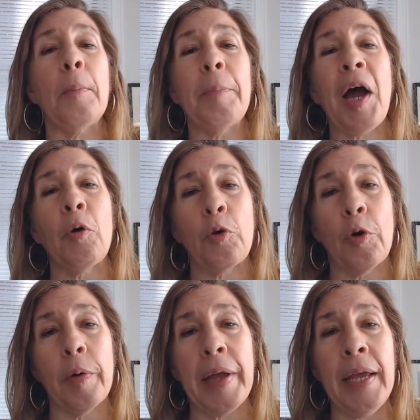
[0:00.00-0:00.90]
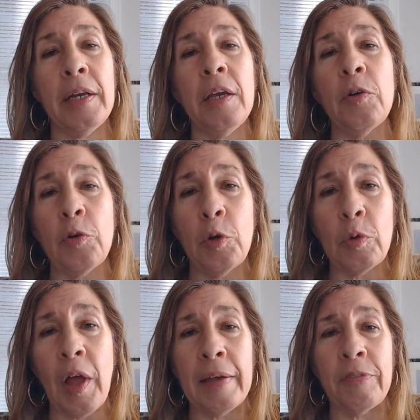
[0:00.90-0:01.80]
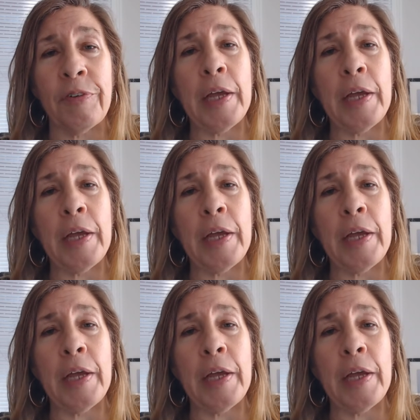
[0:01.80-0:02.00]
about creating your new life